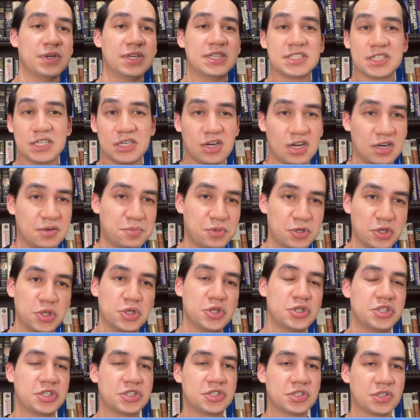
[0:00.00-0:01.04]
is a
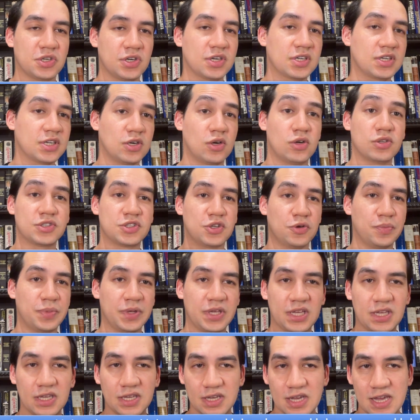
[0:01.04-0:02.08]
non-purchaser could also
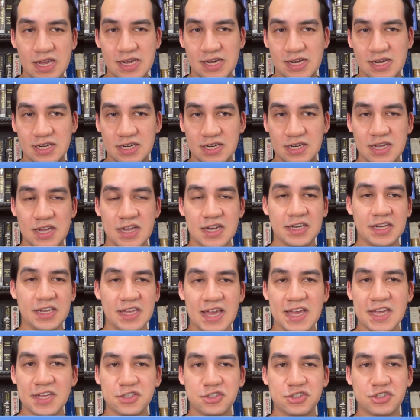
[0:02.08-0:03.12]
be an
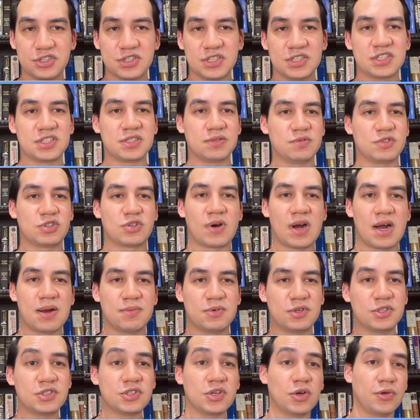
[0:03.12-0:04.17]
engaged
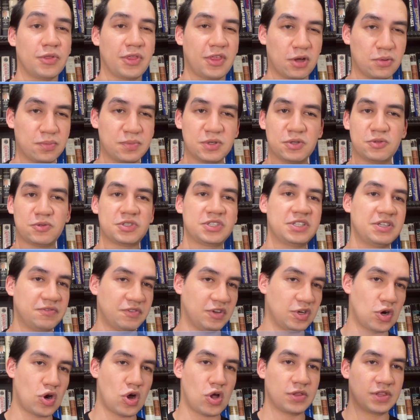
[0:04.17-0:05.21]
subscriber, so they'll be
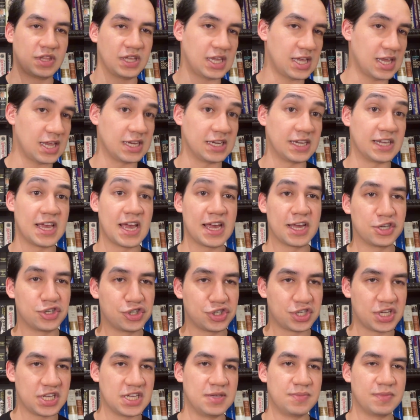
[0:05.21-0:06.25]
receiving all the
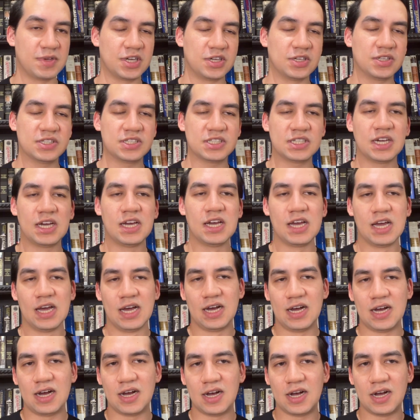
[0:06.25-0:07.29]
engaged emails,
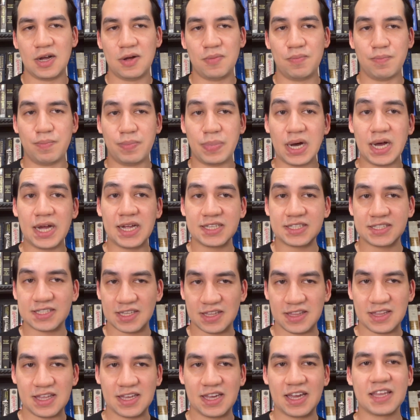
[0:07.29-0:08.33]
but
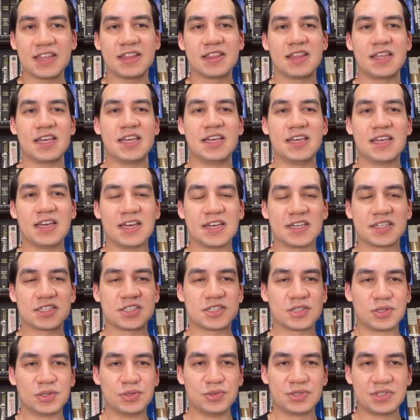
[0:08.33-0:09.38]
they get the
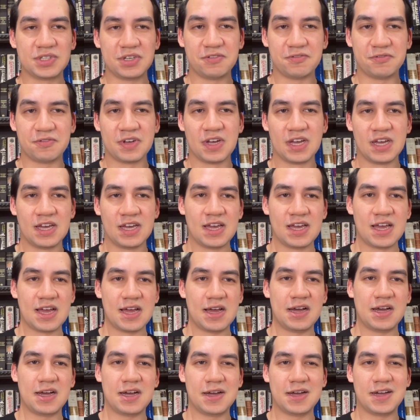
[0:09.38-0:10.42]
exclusive
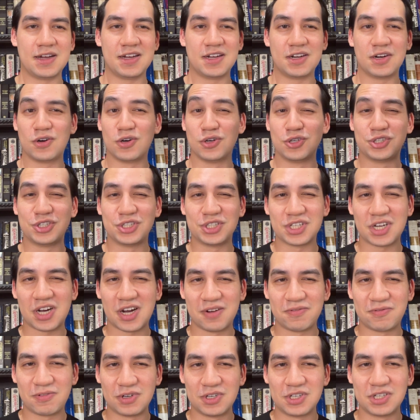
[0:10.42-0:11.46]
urgent
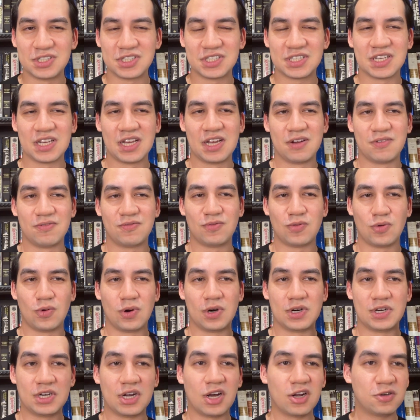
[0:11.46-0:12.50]
offers
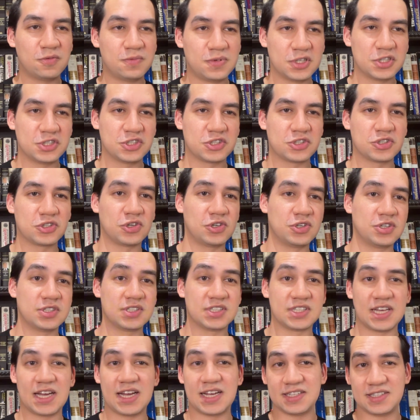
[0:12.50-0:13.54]
for non-purchasers
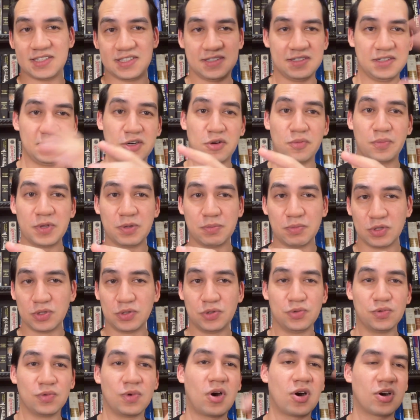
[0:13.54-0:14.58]
that people
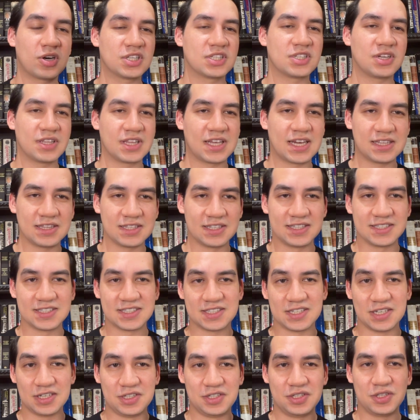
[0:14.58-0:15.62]
who aren't on that
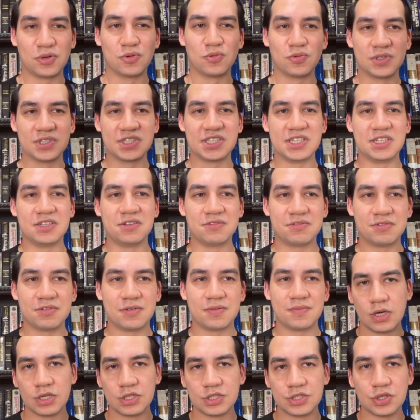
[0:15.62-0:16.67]
list don't receive.
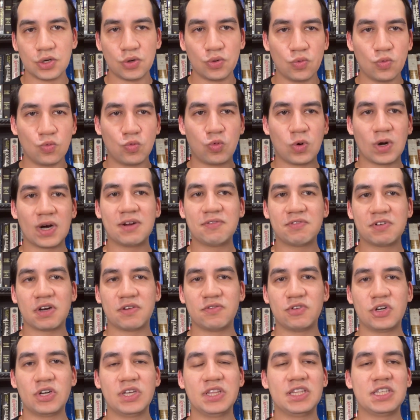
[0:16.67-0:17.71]
So what I've
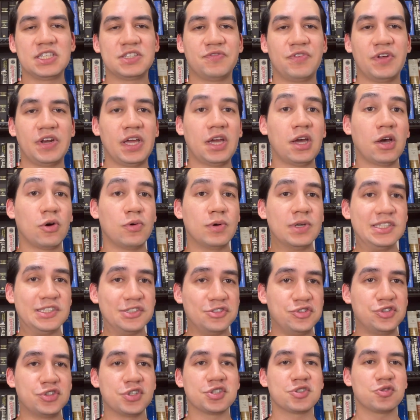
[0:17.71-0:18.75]
covered in this video is
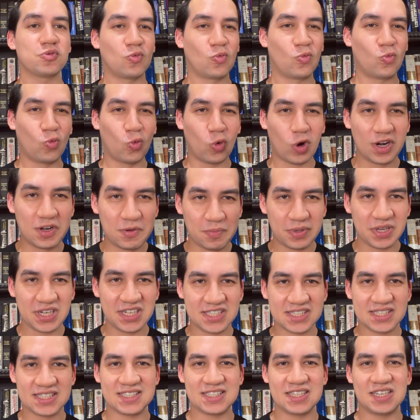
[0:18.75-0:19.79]
just one
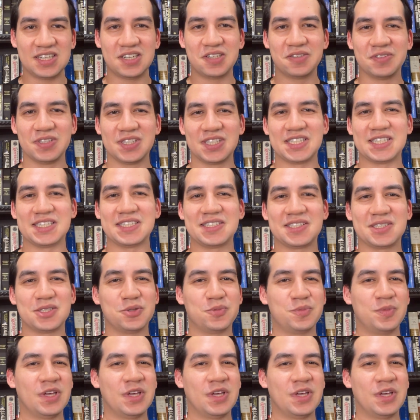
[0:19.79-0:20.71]
piece of the system.